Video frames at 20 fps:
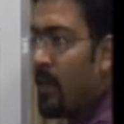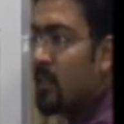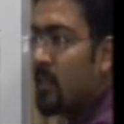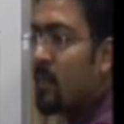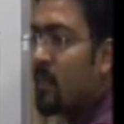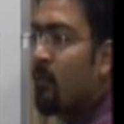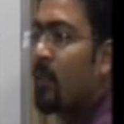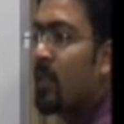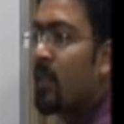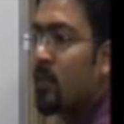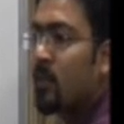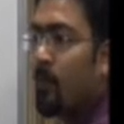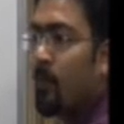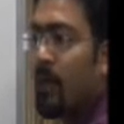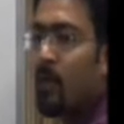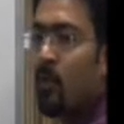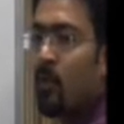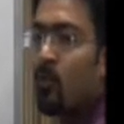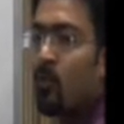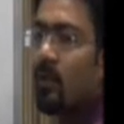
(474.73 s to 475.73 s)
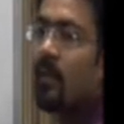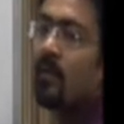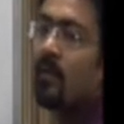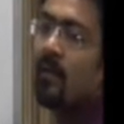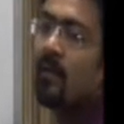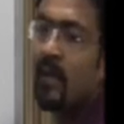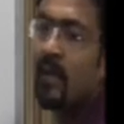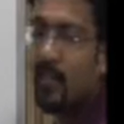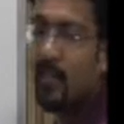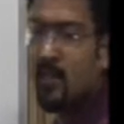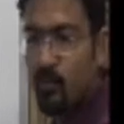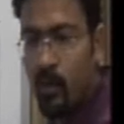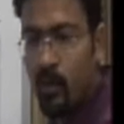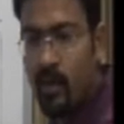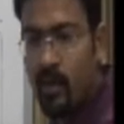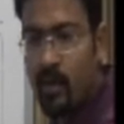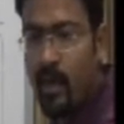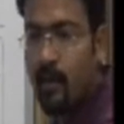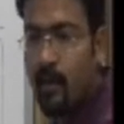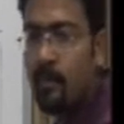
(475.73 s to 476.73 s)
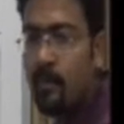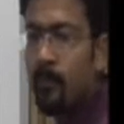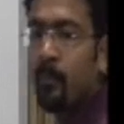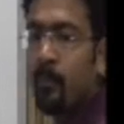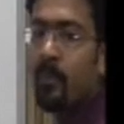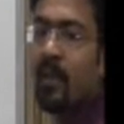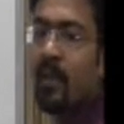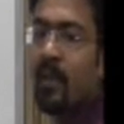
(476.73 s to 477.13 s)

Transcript: with respect to the less volatile and